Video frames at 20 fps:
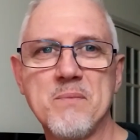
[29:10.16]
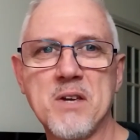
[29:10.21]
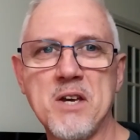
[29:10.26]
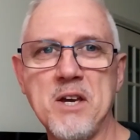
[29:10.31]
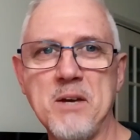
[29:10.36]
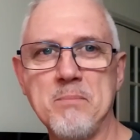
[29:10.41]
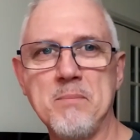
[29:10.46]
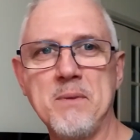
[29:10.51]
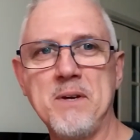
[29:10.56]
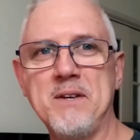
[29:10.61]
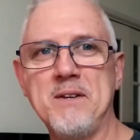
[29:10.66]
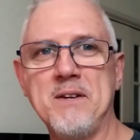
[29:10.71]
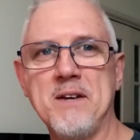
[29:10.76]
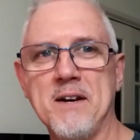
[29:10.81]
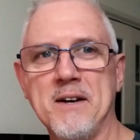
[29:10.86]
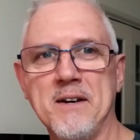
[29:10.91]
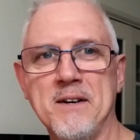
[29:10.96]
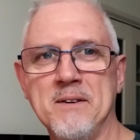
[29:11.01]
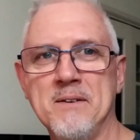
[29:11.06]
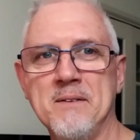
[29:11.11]
keep me
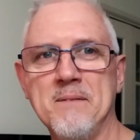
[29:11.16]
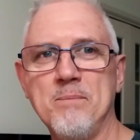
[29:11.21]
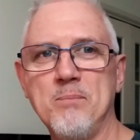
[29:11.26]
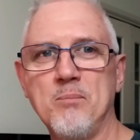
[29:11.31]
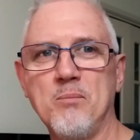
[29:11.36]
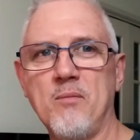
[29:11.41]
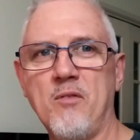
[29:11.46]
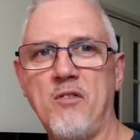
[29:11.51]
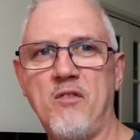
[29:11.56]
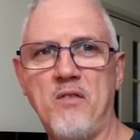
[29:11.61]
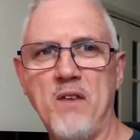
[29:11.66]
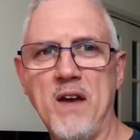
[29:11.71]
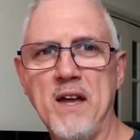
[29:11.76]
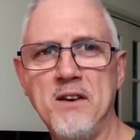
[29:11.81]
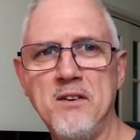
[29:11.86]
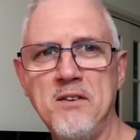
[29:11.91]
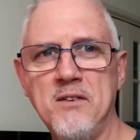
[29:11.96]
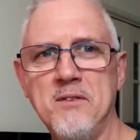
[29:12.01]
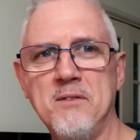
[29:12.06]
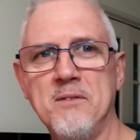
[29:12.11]

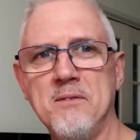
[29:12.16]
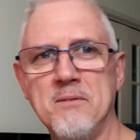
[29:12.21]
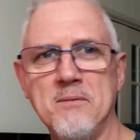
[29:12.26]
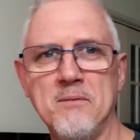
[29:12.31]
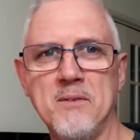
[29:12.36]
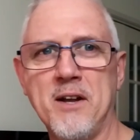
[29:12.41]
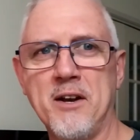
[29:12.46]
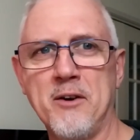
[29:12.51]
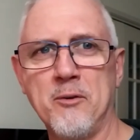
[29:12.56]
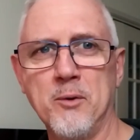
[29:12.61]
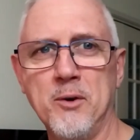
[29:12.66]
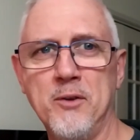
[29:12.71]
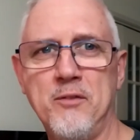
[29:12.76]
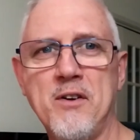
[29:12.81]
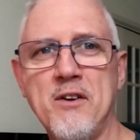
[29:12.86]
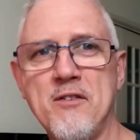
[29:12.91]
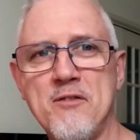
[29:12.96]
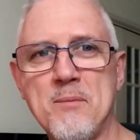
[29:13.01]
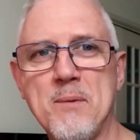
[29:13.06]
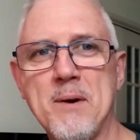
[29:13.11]
fed and a
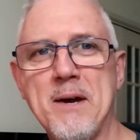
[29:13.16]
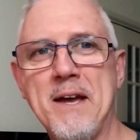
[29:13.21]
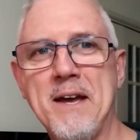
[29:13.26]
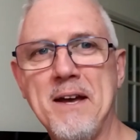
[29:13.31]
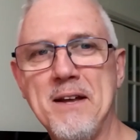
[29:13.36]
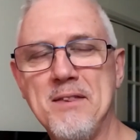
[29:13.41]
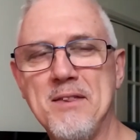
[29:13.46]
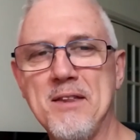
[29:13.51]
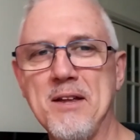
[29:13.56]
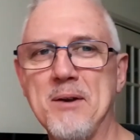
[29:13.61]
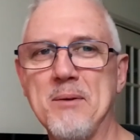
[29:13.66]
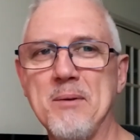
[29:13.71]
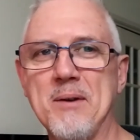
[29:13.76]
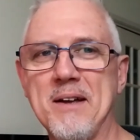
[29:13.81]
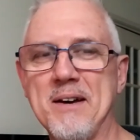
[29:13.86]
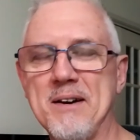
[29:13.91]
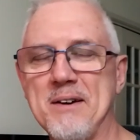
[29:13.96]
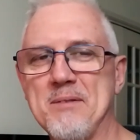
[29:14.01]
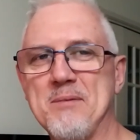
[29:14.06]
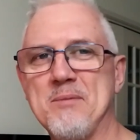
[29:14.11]
roof over my head,
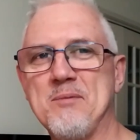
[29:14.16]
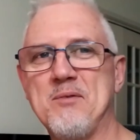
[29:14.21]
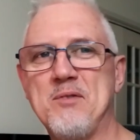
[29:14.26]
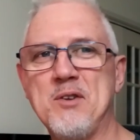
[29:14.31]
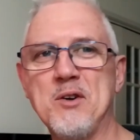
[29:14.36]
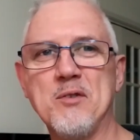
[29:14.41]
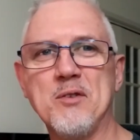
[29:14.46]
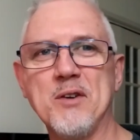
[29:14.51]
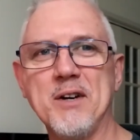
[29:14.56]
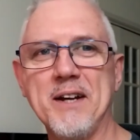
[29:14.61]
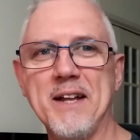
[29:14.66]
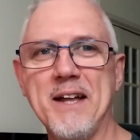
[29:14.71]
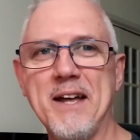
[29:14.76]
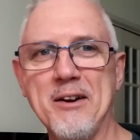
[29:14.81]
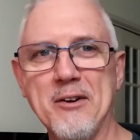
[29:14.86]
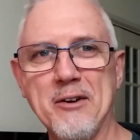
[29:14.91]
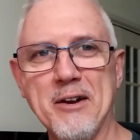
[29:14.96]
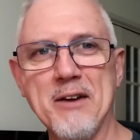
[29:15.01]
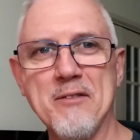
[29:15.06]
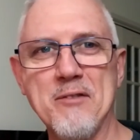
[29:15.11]
then feel free to
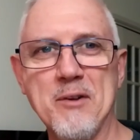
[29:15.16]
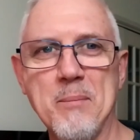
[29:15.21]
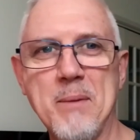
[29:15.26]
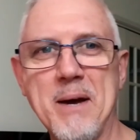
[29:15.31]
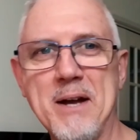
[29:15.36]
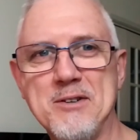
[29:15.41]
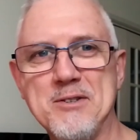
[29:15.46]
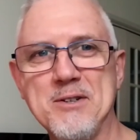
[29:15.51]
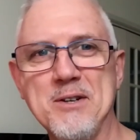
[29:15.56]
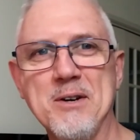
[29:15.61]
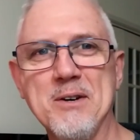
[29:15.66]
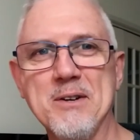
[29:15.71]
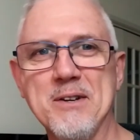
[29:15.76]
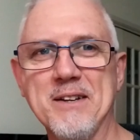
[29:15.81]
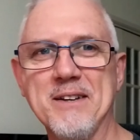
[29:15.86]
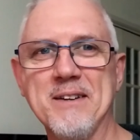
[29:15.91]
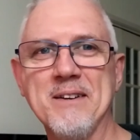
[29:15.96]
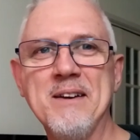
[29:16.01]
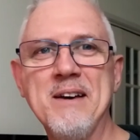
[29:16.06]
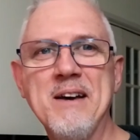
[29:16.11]
head on over to
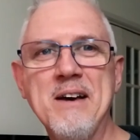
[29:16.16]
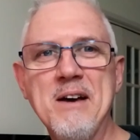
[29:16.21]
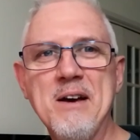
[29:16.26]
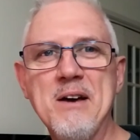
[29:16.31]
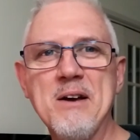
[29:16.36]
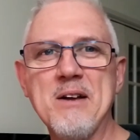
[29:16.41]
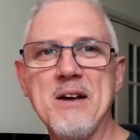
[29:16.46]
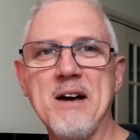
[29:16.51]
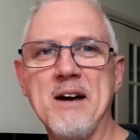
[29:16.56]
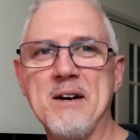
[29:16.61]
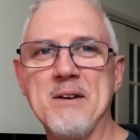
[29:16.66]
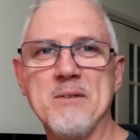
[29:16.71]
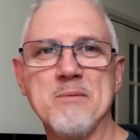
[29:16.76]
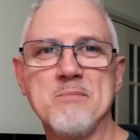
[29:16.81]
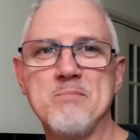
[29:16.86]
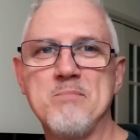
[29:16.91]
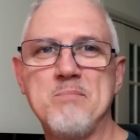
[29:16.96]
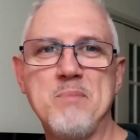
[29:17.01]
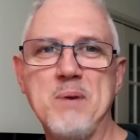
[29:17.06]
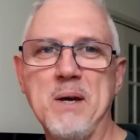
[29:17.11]
Patreon and
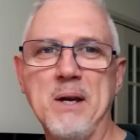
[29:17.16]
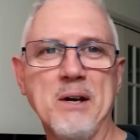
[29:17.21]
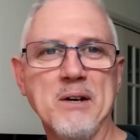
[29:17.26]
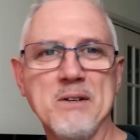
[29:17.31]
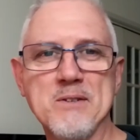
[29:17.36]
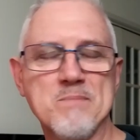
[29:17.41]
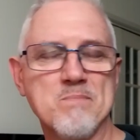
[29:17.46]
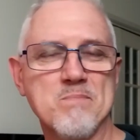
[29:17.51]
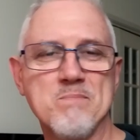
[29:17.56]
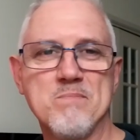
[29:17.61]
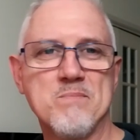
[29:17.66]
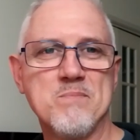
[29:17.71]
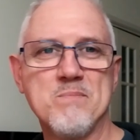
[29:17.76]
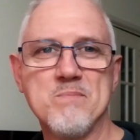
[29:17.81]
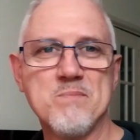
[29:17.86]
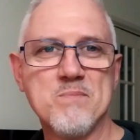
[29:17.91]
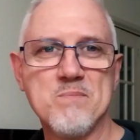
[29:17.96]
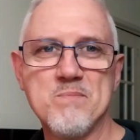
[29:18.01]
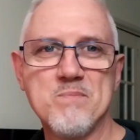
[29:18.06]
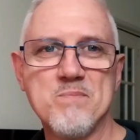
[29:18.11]
pick a
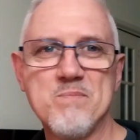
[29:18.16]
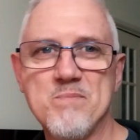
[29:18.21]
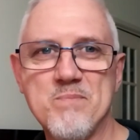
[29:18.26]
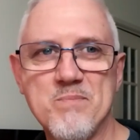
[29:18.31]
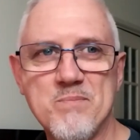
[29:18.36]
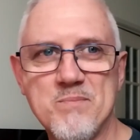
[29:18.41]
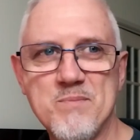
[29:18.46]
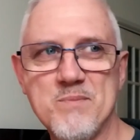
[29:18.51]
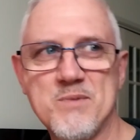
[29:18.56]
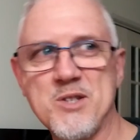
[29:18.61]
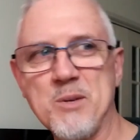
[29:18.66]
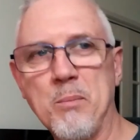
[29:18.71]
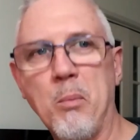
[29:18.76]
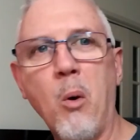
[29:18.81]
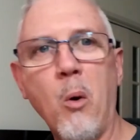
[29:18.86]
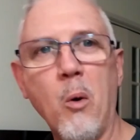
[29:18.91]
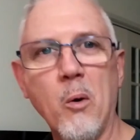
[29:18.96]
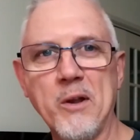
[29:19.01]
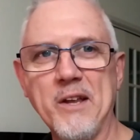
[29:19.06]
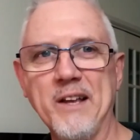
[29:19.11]

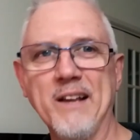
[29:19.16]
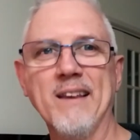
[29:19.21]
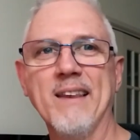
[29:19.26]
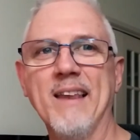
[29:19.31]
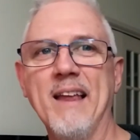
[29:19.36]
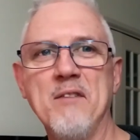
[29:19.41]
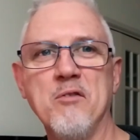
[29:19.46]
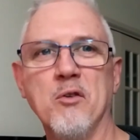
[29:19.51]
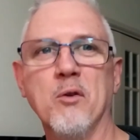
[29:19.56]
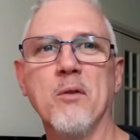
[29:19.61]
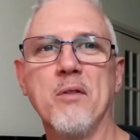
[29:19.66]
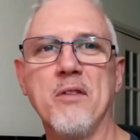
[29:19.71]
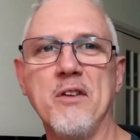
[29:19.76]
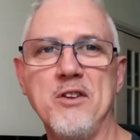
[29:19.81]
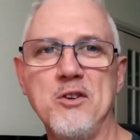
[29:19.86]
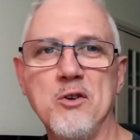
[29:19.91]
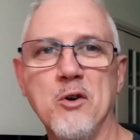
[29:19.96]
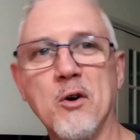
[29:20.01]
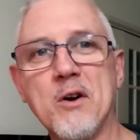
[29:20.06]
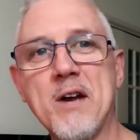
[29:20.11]
supporting level
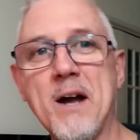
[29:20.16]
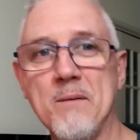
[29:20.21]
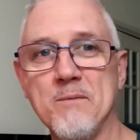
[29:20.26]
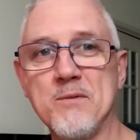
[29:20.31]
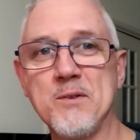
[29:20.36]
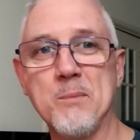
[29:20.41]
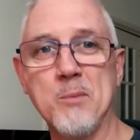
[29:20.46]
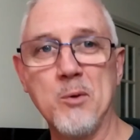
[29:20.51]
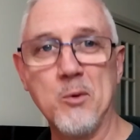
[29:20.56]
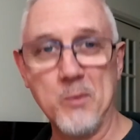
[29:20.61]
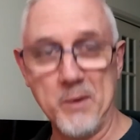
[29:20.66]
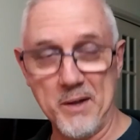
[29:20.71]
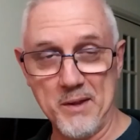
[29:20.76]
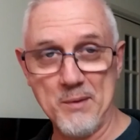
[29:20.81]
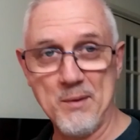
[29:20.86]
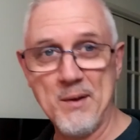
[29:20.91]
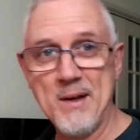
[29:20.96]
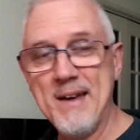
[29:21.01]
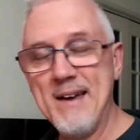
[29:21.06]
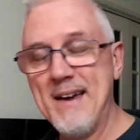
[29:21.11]
that you're comfortable
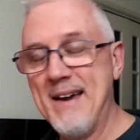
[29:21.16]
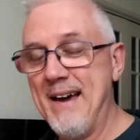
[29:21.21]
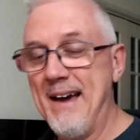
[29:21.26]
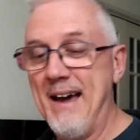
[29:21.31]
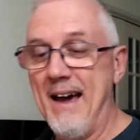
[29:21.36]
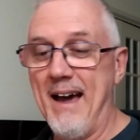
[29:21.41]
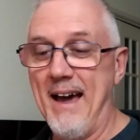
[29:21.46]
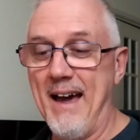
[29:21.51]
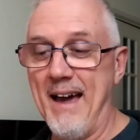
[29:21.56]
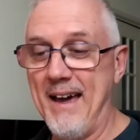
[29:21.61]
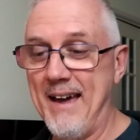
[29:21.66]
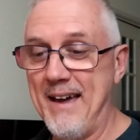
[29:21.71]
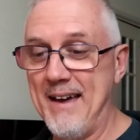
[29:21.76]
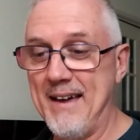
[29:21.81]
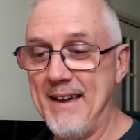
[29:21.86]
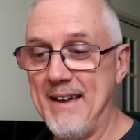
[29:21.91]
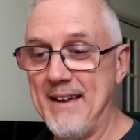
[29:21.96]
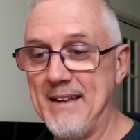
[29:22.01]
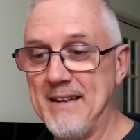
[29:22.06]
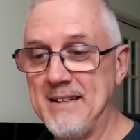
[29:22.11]
with.
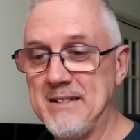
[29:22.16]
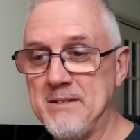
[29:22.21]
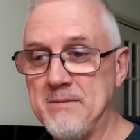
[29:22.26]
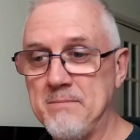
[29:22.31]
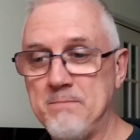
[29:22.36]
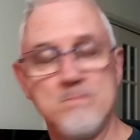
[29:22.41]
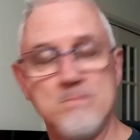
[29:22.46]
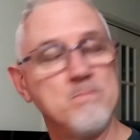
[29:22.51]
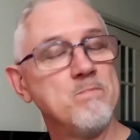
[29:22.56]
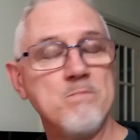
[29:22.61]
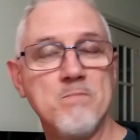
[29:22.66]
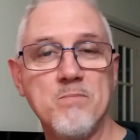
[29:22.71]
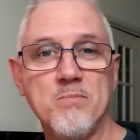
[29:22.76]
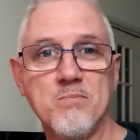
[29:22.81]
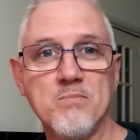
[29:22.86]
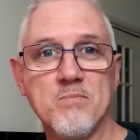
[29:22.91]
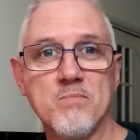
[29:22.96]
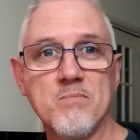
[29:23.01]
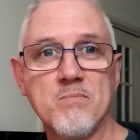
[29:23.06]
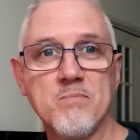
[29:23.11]
And
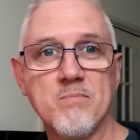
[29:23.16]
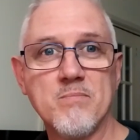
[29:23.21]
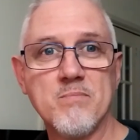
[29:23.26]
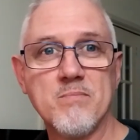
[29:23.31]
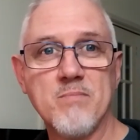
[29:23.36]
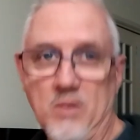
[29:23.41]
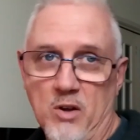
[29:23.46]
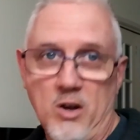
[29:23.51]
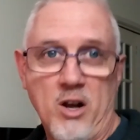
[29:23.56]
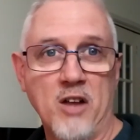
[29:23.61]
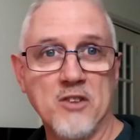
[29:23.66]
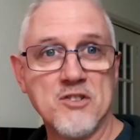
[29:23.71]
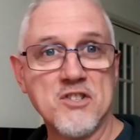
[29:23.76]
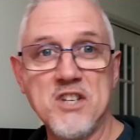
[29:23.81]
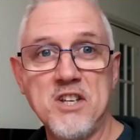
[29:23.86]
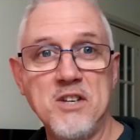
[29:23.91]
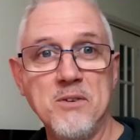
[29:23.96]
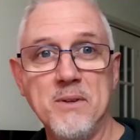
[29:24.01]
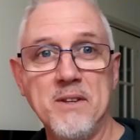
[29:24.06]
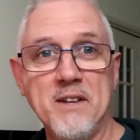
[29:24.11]
I'll
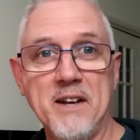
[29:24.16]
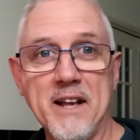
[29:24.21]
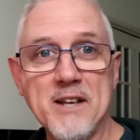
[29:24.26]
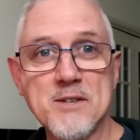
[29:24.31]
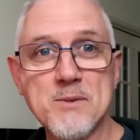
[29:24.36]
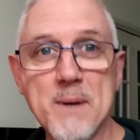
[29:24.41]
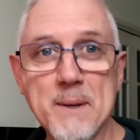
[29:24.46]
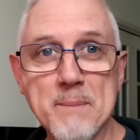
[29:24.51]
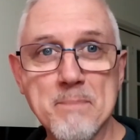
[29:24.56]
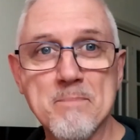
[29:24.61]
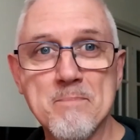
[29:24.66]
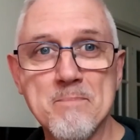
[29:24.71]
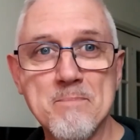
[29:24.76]
see you in the next one.